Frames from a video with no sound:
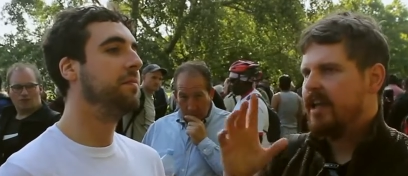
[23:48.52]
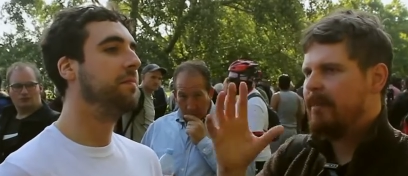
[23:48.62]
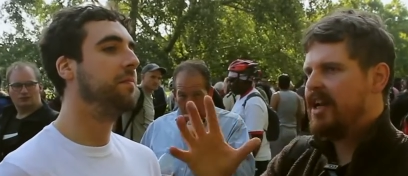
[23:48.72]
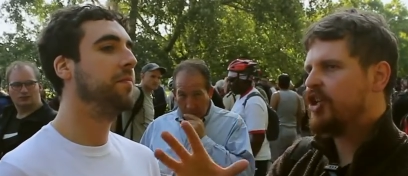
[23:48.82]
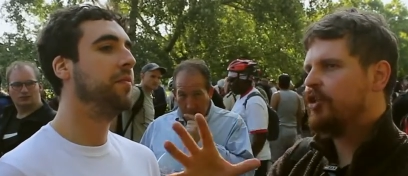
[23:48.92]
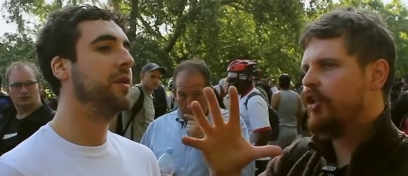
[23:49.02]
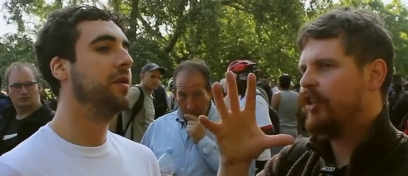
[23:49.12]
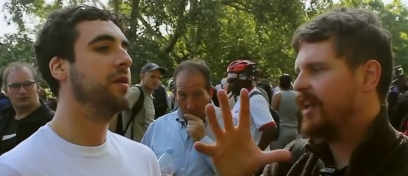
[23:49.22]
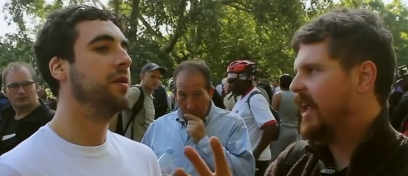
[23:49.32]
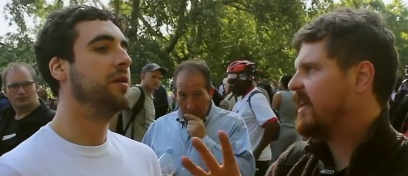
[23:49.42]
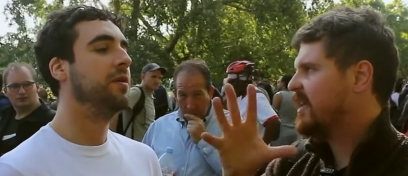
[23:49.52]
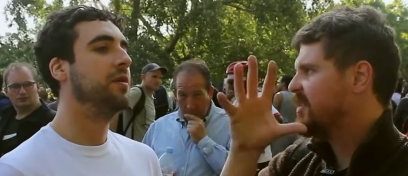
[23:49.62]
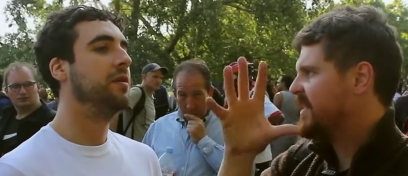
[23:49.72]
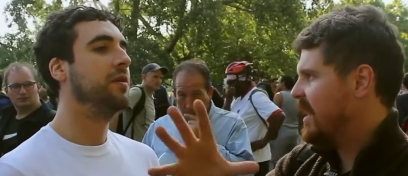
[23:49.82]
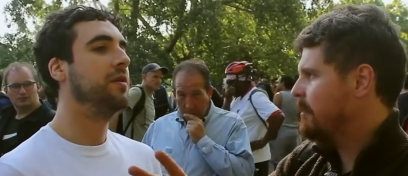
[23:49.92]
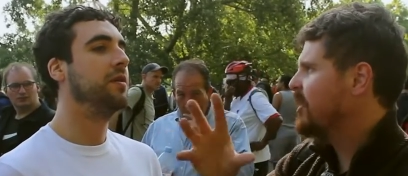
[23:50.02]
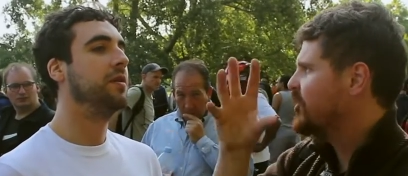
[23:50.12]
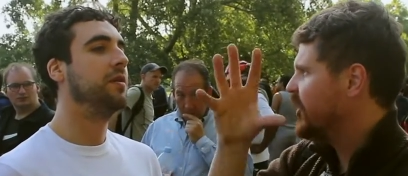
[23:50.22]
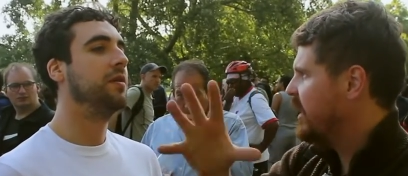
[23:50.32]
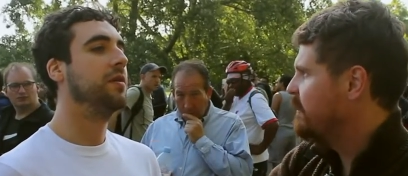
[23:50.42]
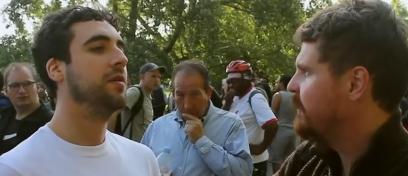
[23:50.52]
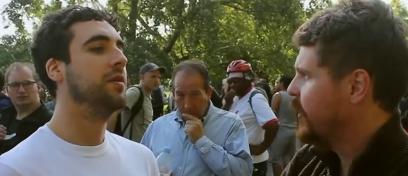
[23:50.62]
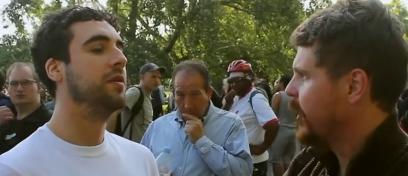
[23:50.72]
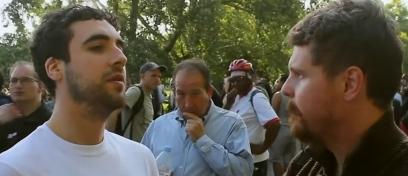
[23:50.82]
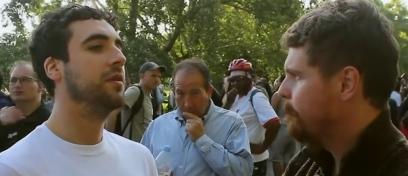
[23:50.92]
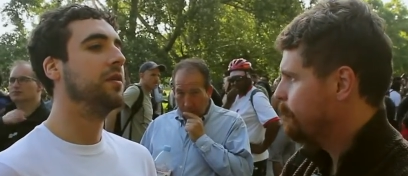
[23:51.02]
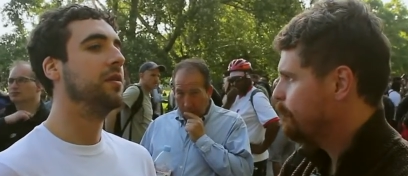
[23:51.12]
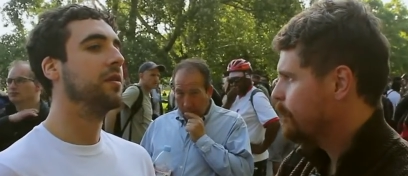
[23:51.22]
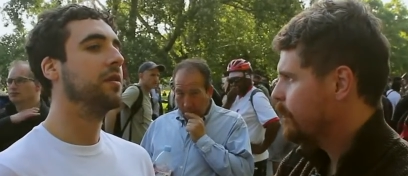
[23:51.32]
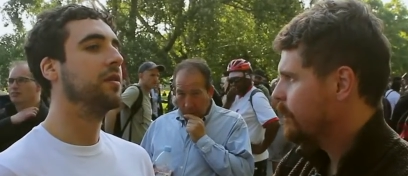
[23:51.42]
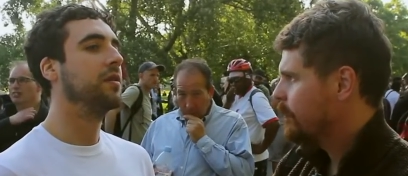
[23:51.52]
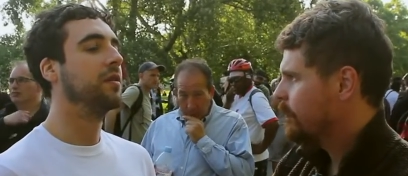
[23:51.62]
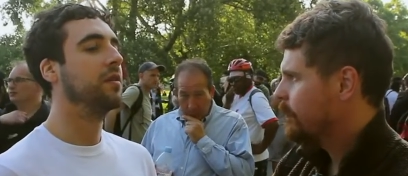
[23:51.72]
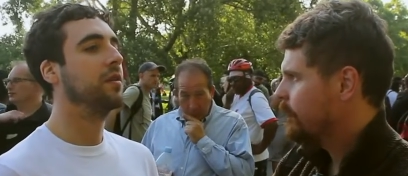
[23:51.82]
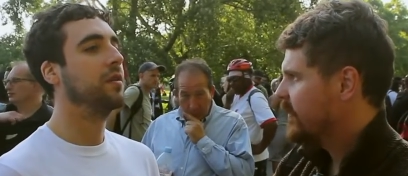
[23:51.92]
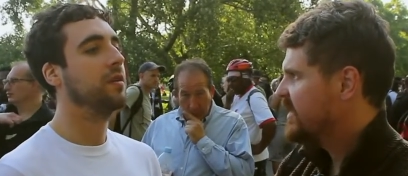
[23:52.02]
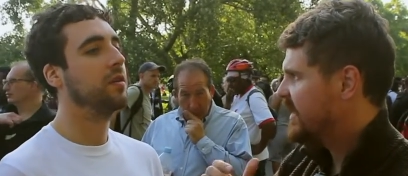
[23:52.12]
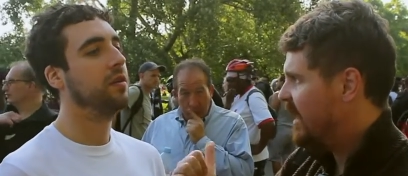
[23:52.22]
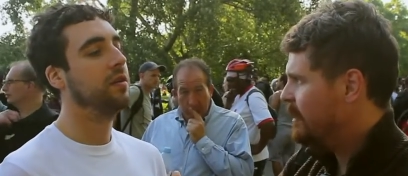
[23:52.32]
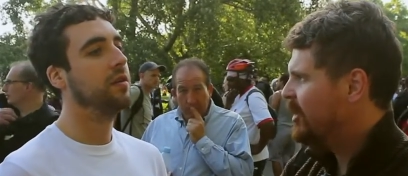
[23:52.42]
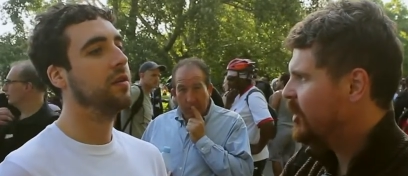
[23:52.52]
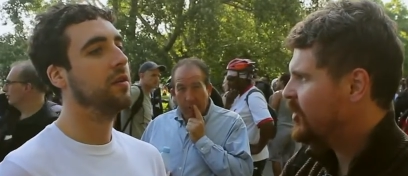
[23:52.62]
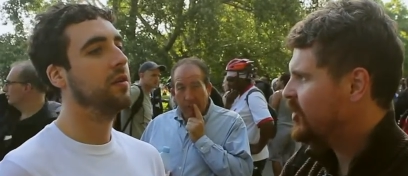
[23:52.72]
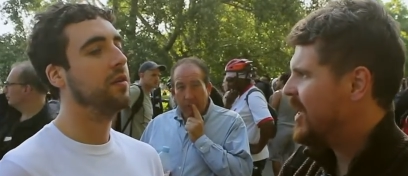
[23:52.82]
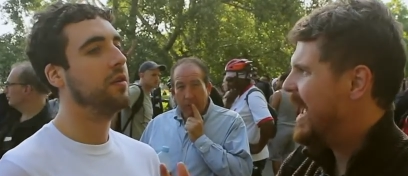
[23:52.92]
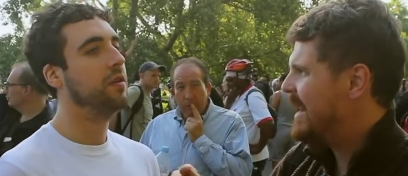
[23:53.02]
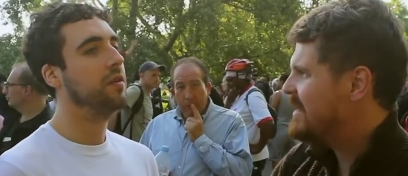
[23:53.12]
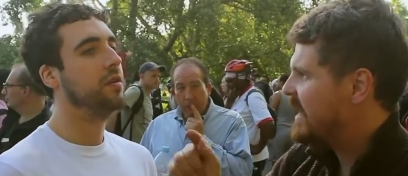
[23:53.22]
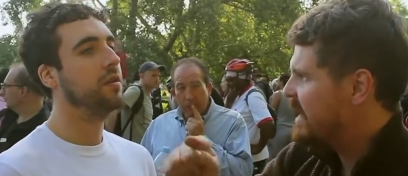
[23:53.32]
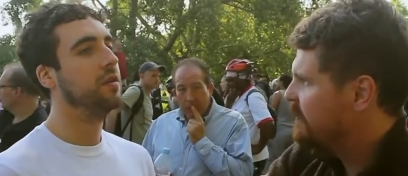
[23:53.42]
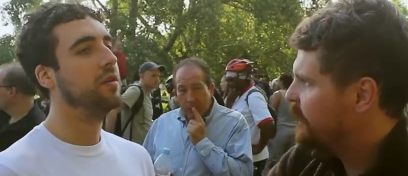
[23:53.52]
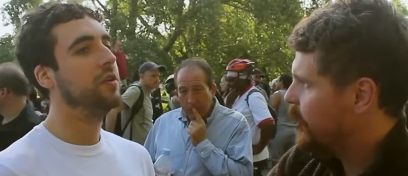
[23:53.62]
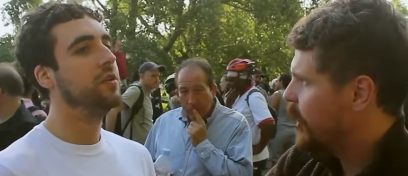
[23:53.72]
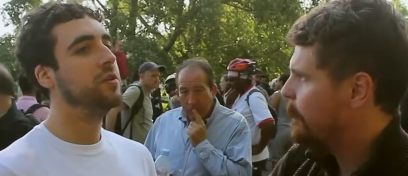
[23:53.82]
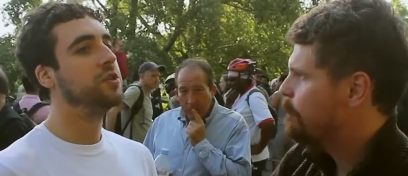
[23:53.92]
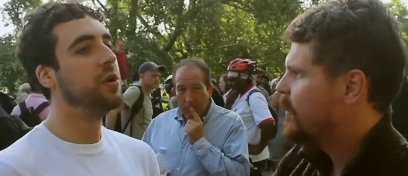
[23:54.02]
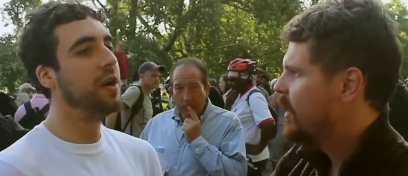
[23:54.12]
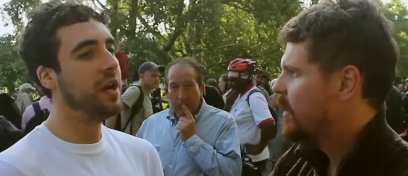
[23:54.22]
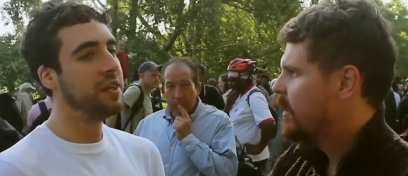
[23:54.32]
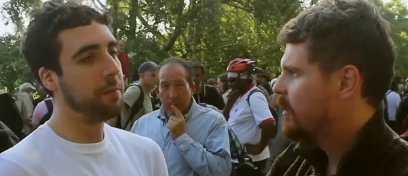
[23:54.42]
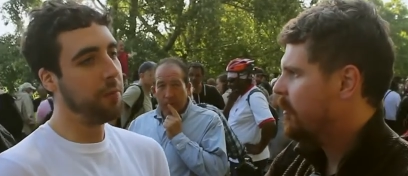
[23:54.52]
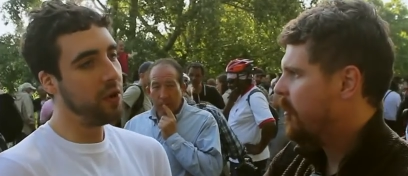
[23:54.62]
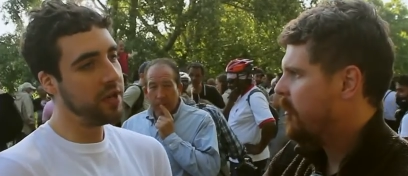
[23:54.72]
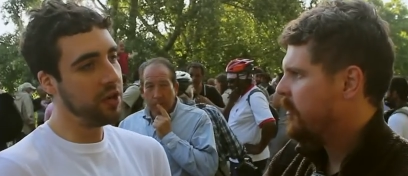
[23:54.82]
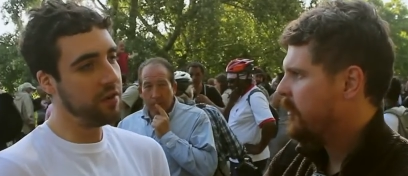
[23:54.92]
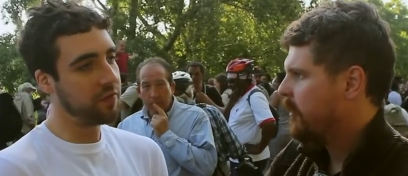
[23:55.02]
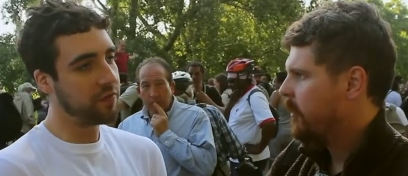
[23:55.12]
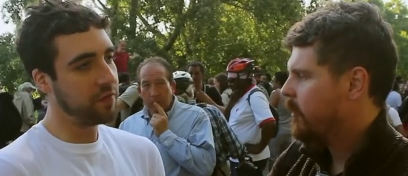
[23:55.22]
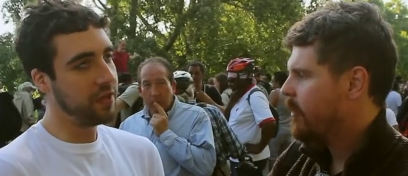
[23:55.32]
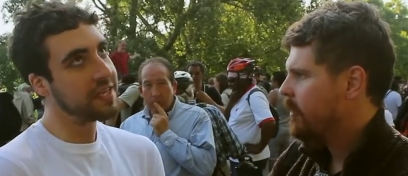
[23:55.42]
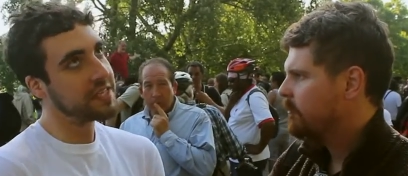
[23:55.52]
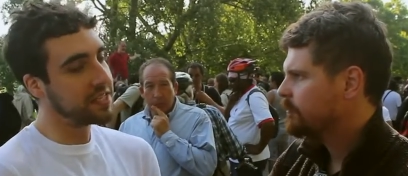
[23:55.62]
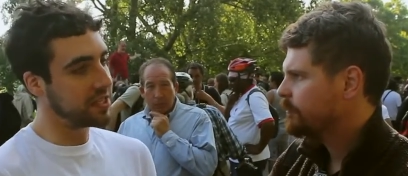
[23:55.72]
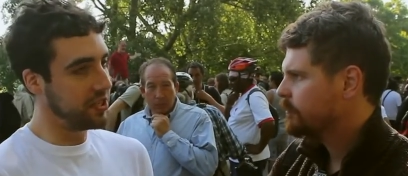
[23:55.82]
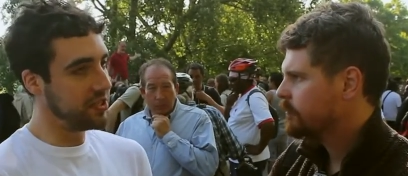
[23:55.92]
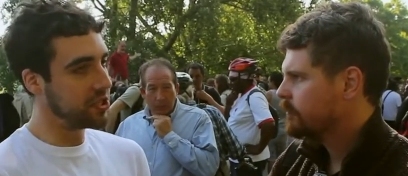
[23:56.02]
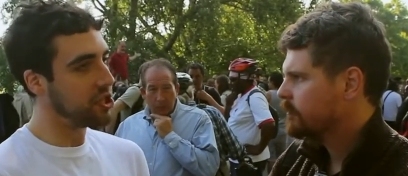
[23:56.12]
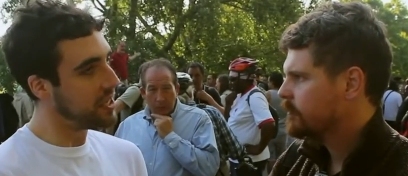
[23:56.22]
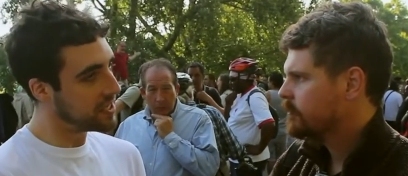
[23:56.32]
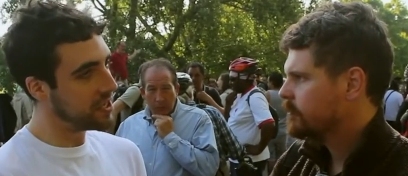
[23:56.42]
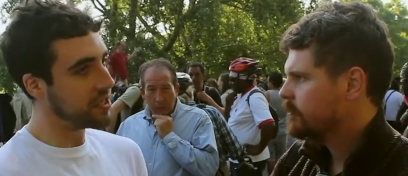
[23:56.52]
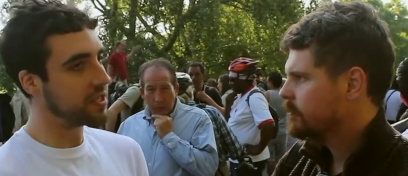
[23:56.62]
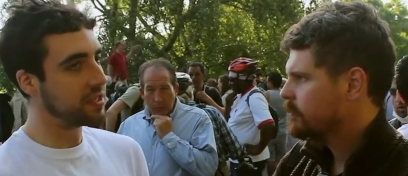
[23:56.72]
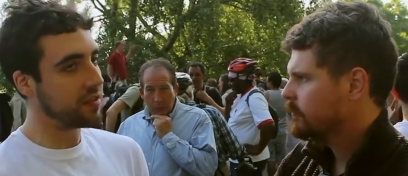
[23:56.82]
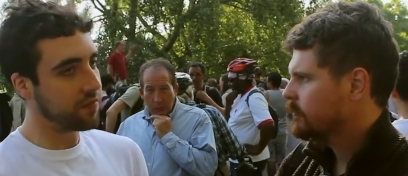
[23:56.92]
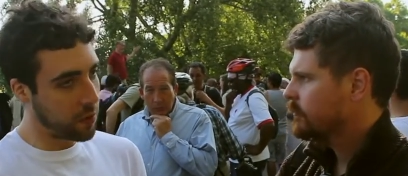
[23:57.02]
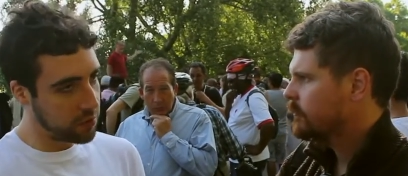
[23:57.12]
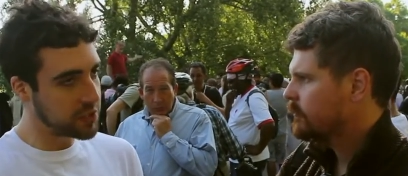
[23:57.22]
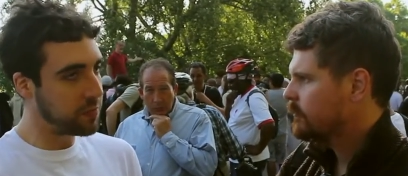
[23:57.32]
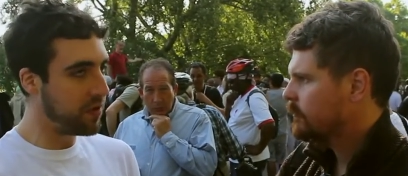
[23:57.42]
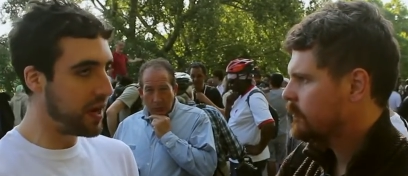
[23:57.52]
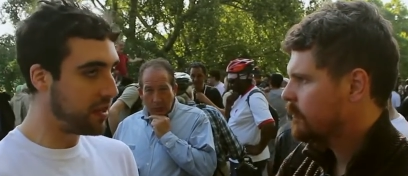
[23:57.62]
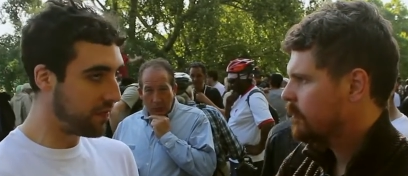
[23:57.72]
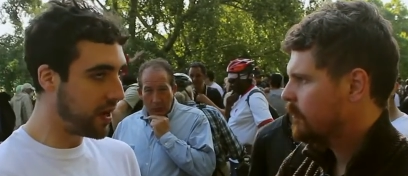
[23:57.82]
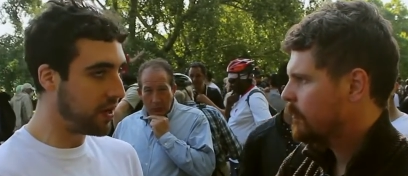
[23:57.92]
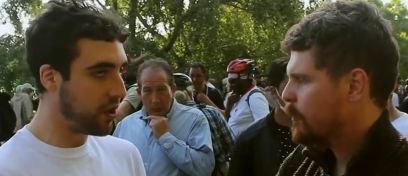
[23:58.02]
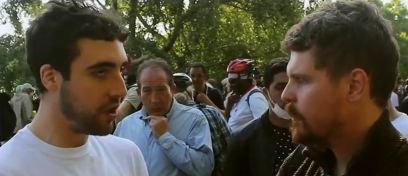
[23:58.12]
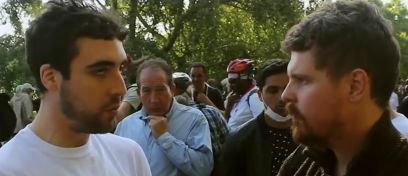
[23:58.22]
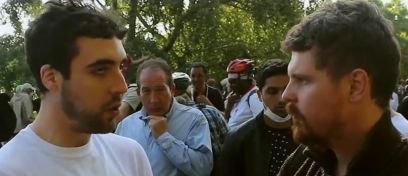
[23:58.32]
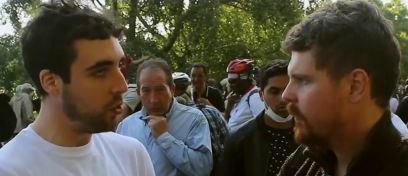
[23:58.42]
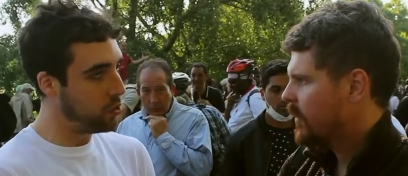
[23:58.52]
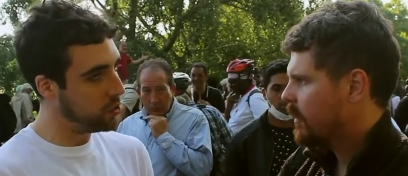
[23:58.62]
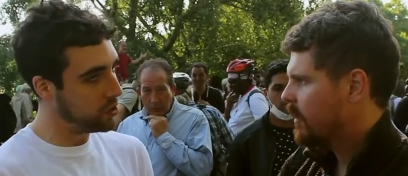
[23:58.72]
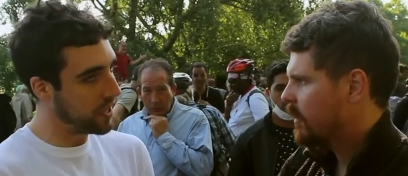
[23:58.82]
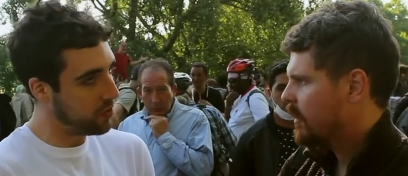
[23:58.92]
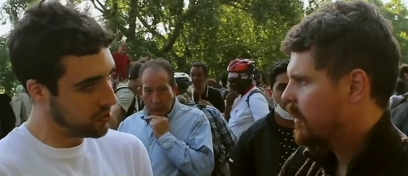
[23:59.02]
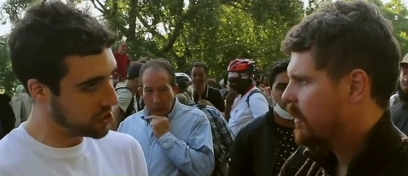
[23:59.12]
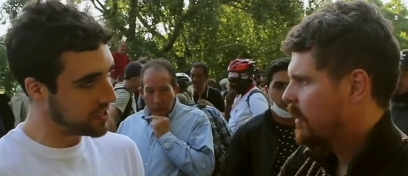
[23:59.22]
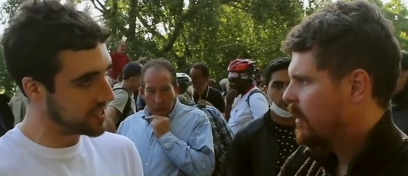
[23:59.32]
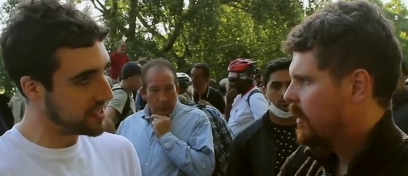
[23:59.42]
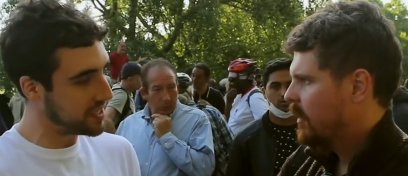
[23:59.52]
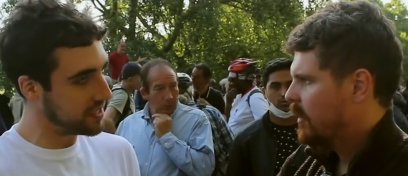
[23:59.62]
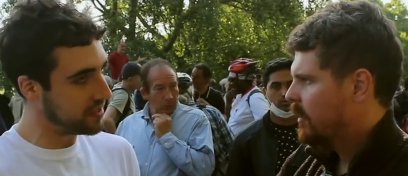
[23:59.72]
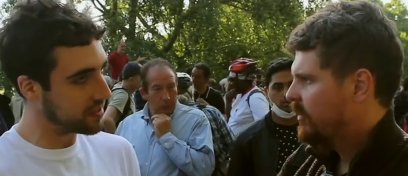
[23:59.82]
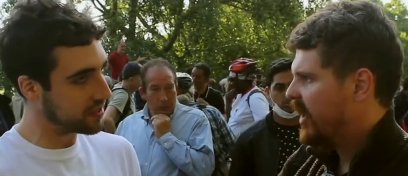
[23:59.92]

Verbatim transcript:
Speaker 1: Imagine that the lake is timeless and infinite. Timeless and infinite.
Speaker 2: So at the point of existence, Jesus, the Holy Spirit, and the Father were all, they all just existed.